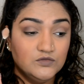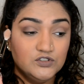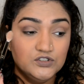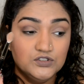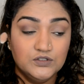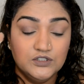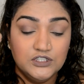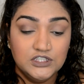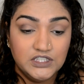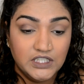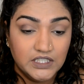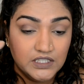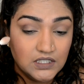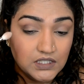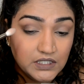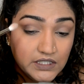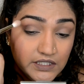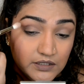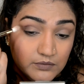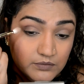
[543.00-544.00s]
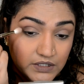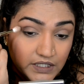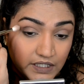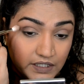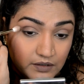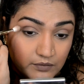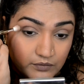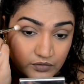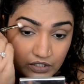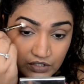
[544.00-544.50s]
I'm just going to take a clean
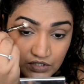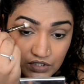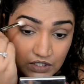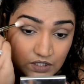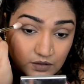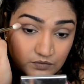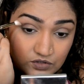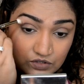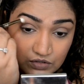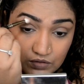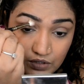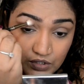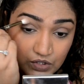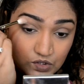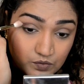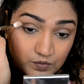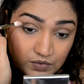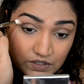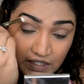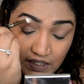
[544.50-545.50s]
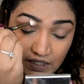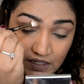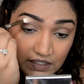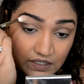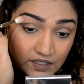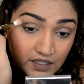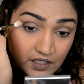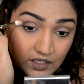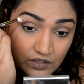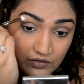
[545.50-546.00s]
blending brush and I'm just going to
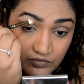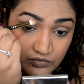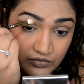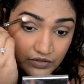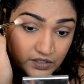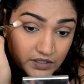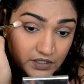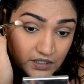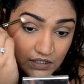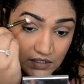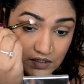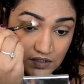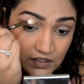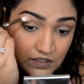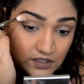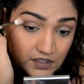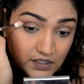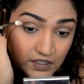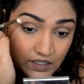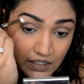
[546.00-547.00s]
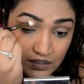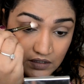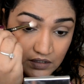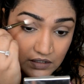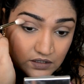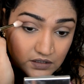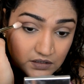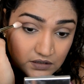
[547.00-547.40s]
blend everything together.